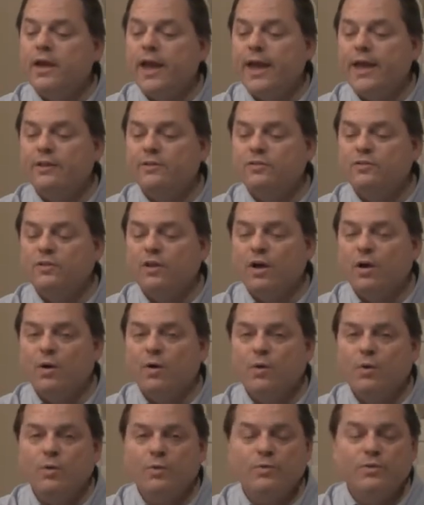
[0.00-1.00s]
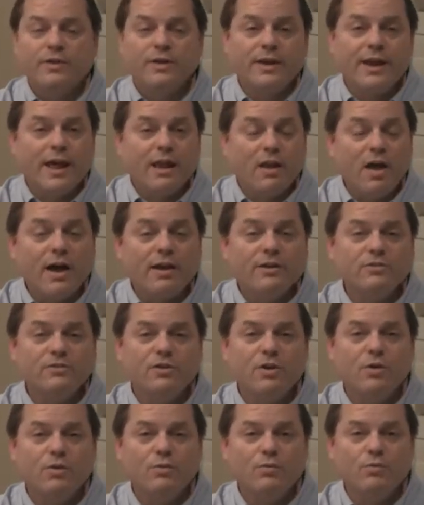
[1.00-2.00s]
And so the
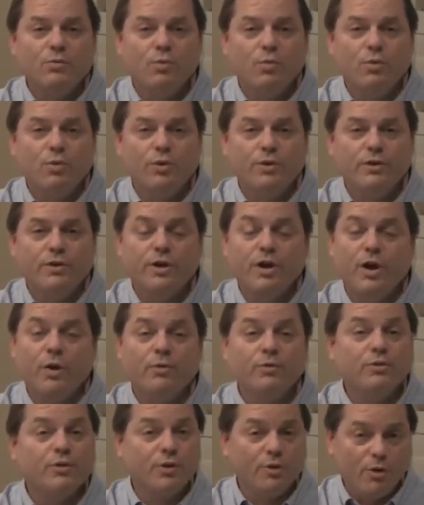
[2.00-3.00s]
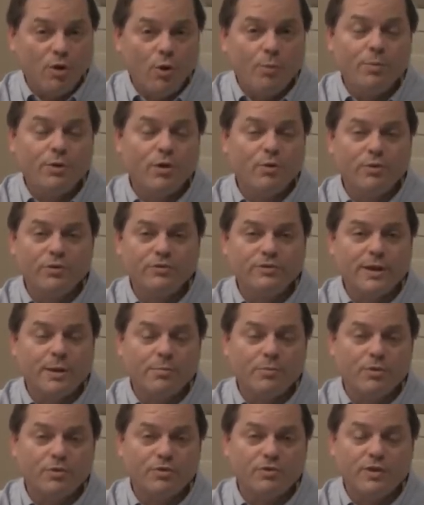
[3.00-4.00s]
naloxone would go to your opiate
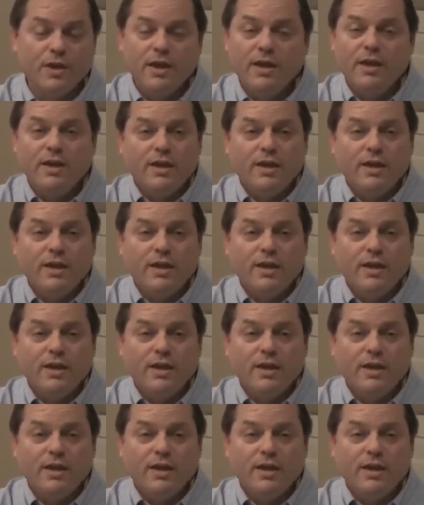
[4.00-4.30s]
receptors.